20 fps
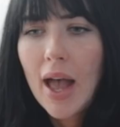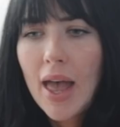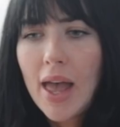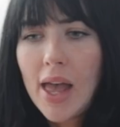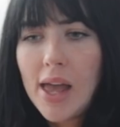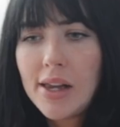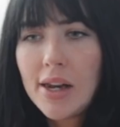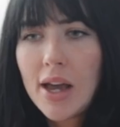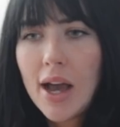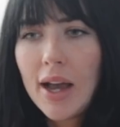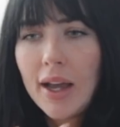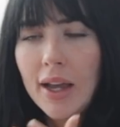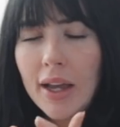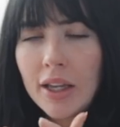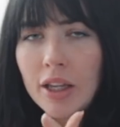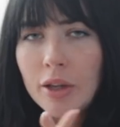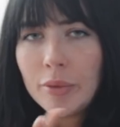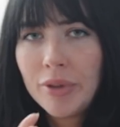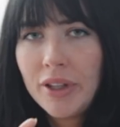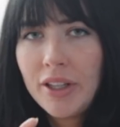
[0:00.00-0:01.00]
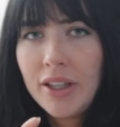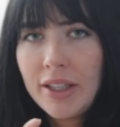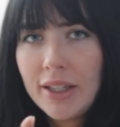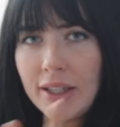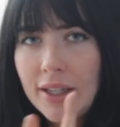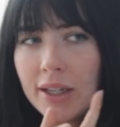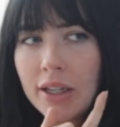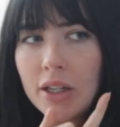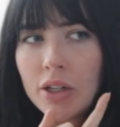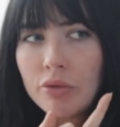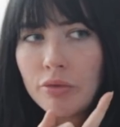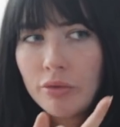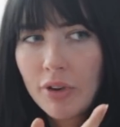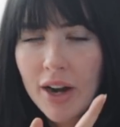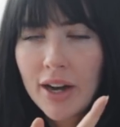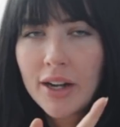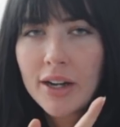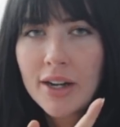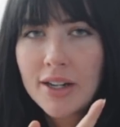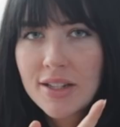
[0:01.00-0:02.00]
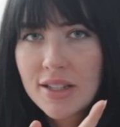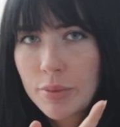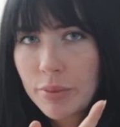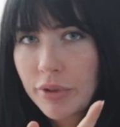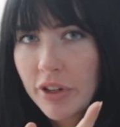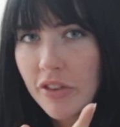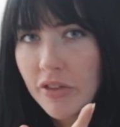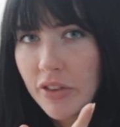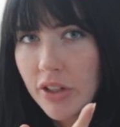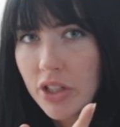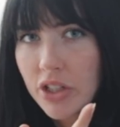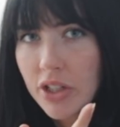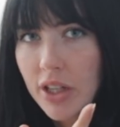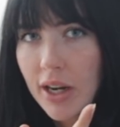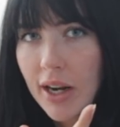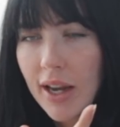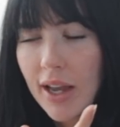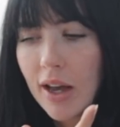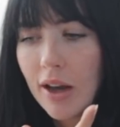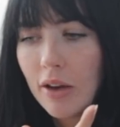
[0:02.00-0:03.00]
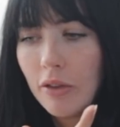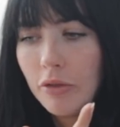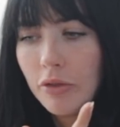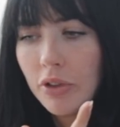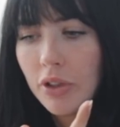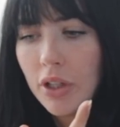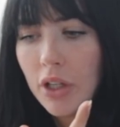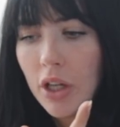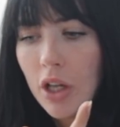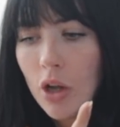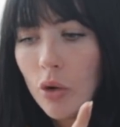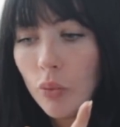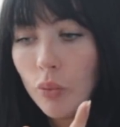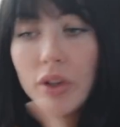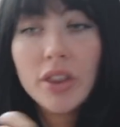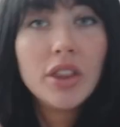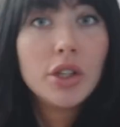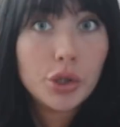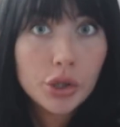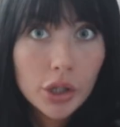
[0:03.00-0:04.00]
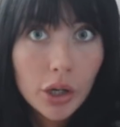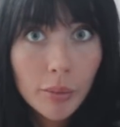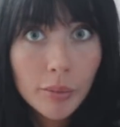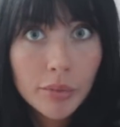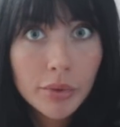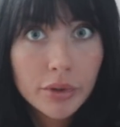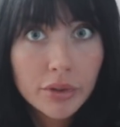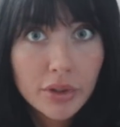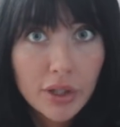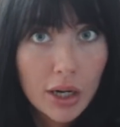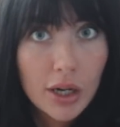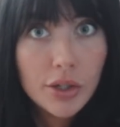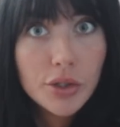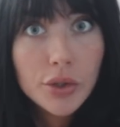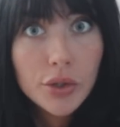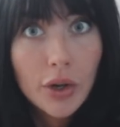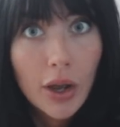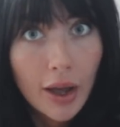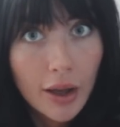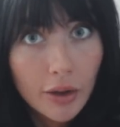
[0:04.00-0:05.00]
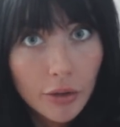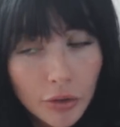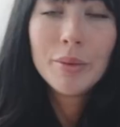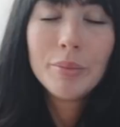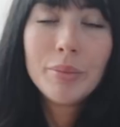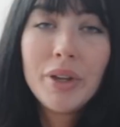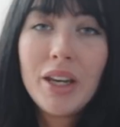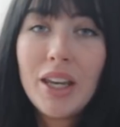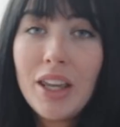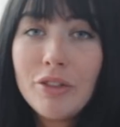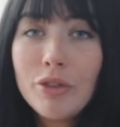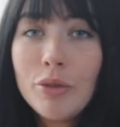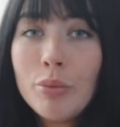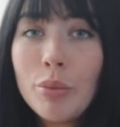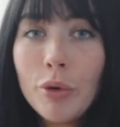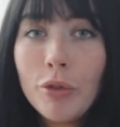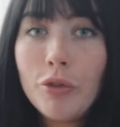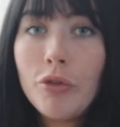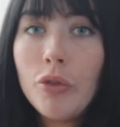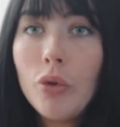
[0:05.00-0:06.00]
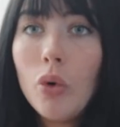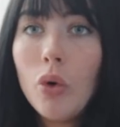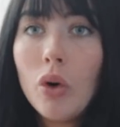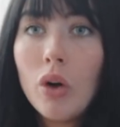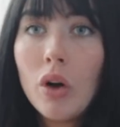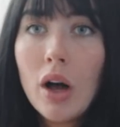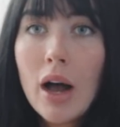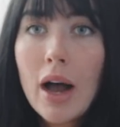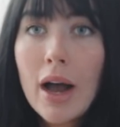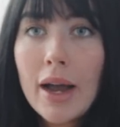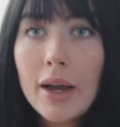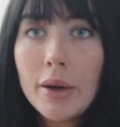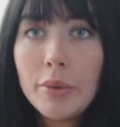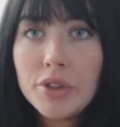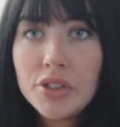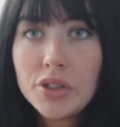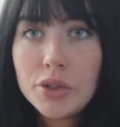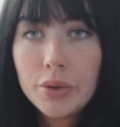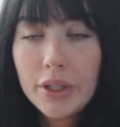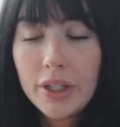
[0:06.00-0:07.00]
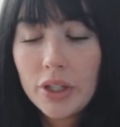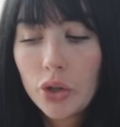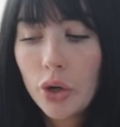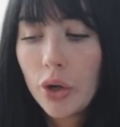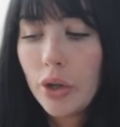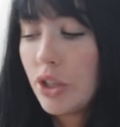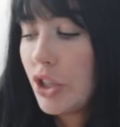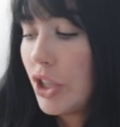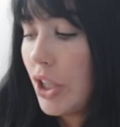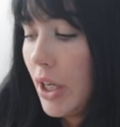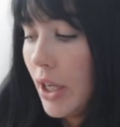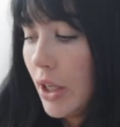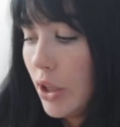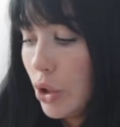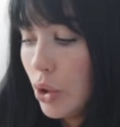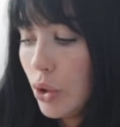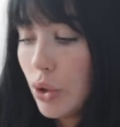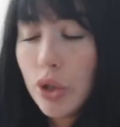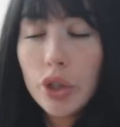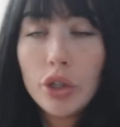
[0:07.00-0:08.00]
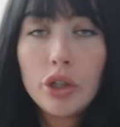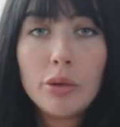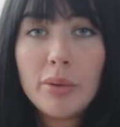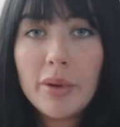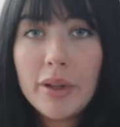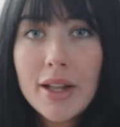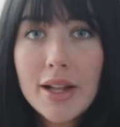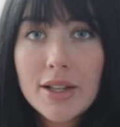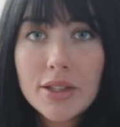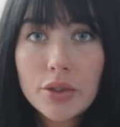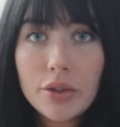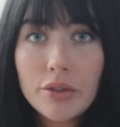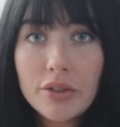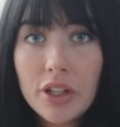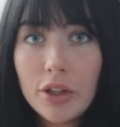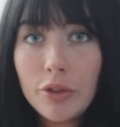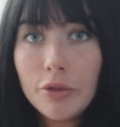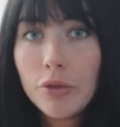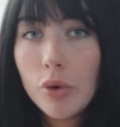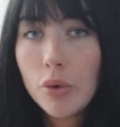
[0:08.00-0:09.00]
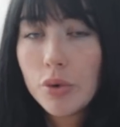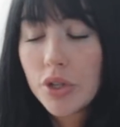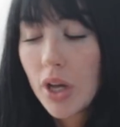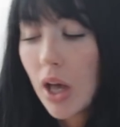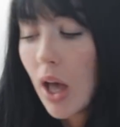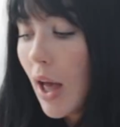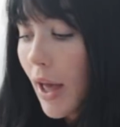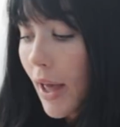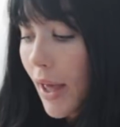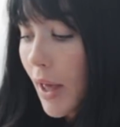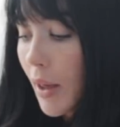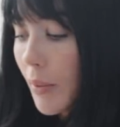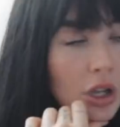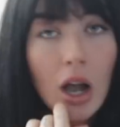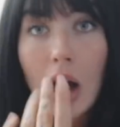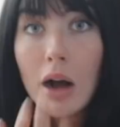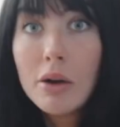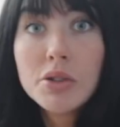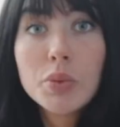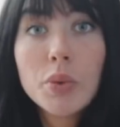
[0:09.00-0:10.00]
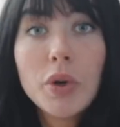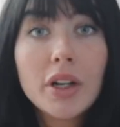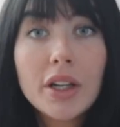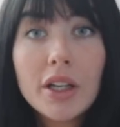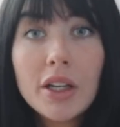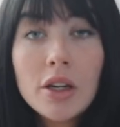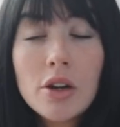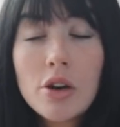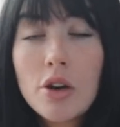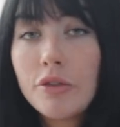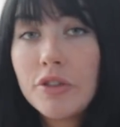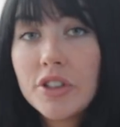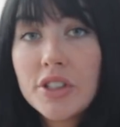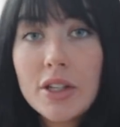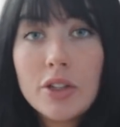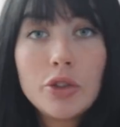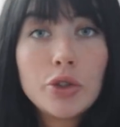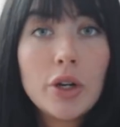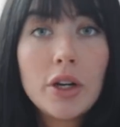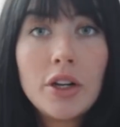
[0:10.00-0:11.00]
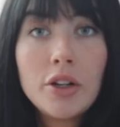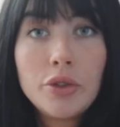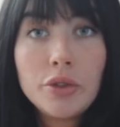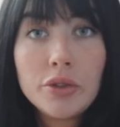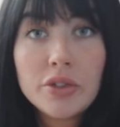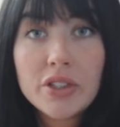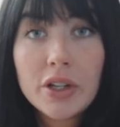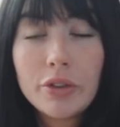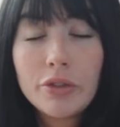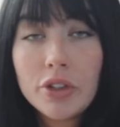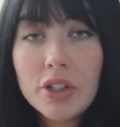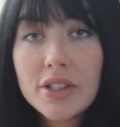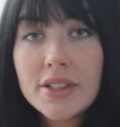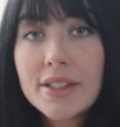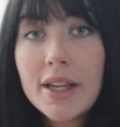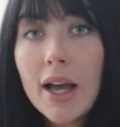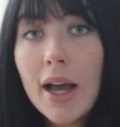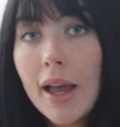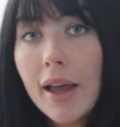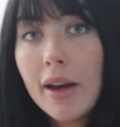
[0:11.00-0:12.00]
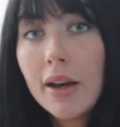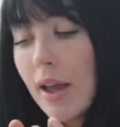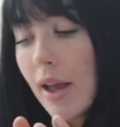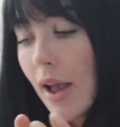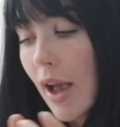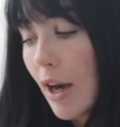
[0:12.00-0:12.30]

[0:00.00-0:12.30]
And I completely recognize the privilege that I have with the job that I do have. But even before I was doing coaching and YouTube and that sort of thing full time, I was working in an office and trying to do stuff on the side.